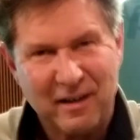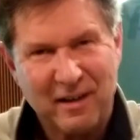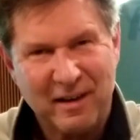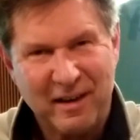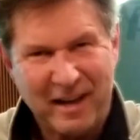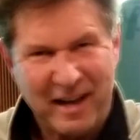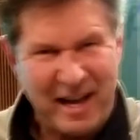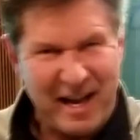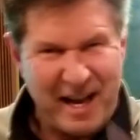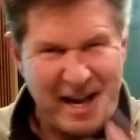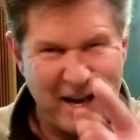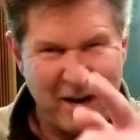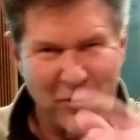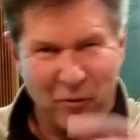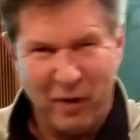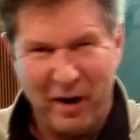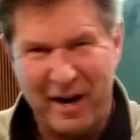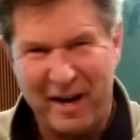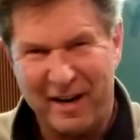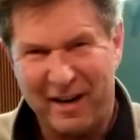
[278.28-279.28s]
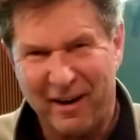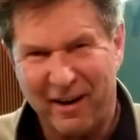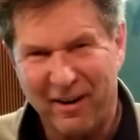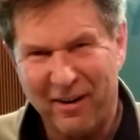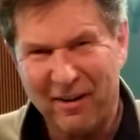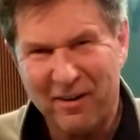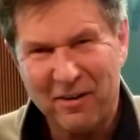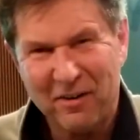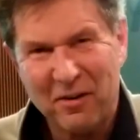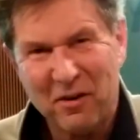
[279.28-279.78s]
Hey, Ray
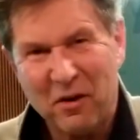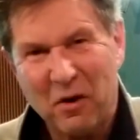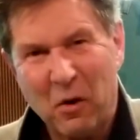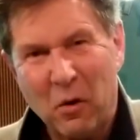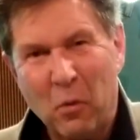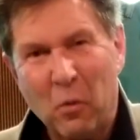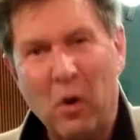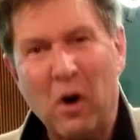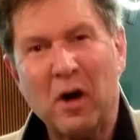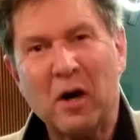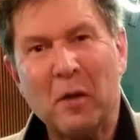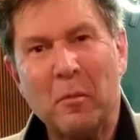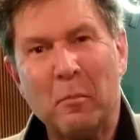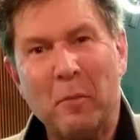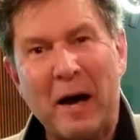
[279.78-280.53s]
here. Welcome